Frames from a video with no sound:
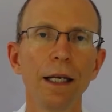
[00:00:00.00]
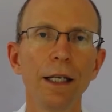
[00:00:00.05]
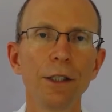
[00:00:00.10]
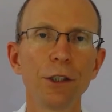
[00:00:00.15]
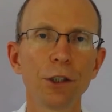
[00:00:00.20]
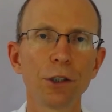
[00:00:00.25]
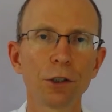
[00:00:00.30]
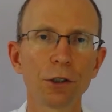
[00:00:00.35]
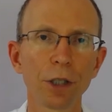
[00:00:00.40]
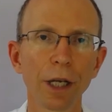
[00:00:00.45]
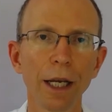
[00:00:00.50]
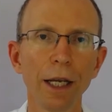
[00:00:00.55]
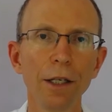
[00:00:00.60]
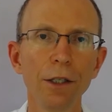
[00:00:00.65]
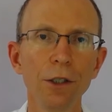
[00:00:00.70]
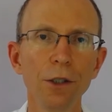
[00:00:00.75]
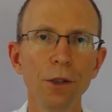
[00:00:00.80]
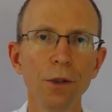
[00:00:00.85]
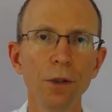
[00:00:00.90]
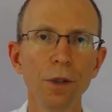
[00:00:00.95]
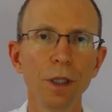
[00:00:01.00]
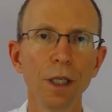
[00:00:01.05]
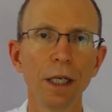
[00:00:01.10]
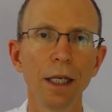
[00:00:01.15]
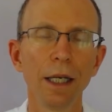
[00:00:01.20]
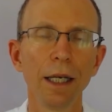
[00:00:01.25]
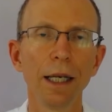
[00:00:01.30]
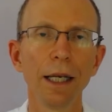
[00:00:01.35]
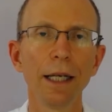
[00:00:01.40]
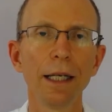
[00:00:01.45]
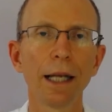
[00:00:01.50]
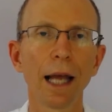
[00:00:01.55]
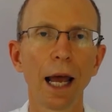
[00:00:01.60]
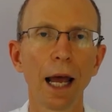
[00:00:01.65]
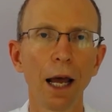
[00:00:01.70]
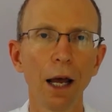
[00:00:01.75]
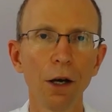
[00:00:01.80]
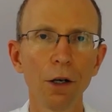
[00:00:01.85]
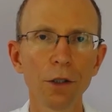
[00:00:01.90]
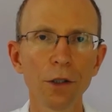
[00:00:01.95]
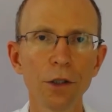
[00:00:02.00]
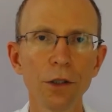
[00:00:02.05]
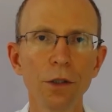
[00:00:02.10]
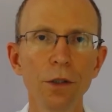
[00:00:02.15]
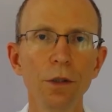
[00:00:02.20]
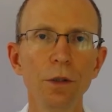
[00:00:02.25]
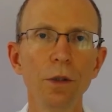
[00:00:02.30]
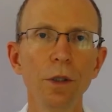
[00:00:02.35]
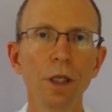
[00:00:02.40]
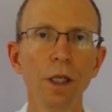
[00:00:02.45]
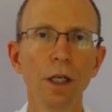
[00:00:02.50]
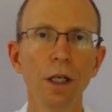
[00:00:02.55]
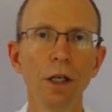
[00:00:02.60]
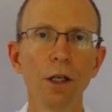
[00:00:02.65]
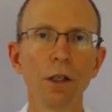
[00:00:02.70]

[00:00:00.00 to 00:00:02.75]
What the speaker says: is train you in how to